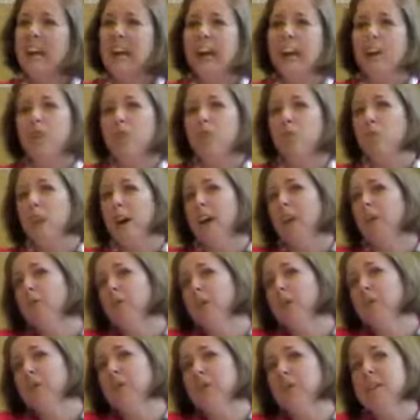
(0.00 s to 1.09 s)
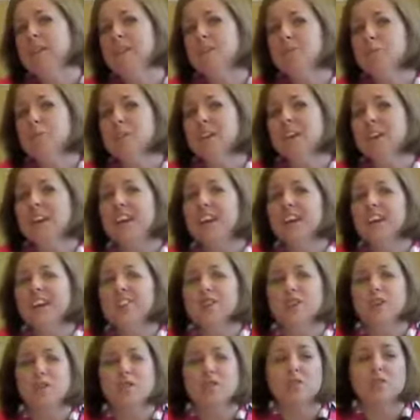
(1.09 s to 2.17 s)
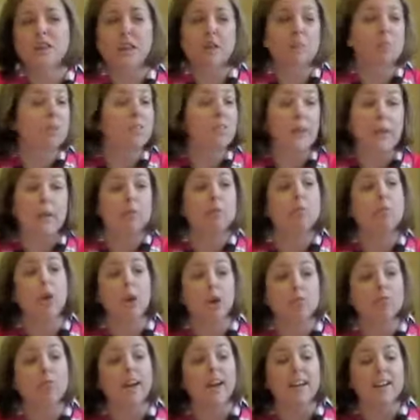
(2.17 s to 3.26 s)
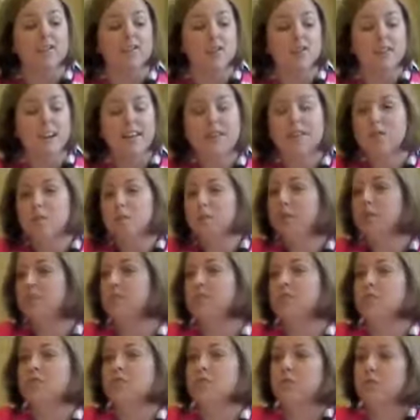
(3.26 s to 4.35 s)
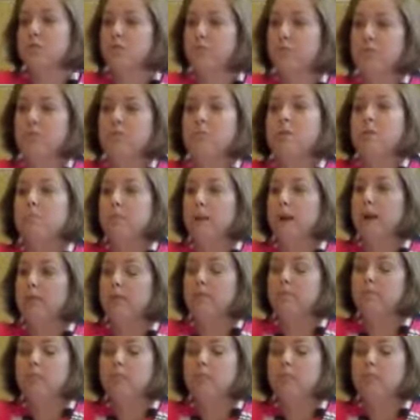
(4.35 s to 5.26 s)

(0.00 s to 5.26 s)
I don't really want to read this book again, and it's also not a book that I would want to write. So that's the book that you're just going to put in one pile.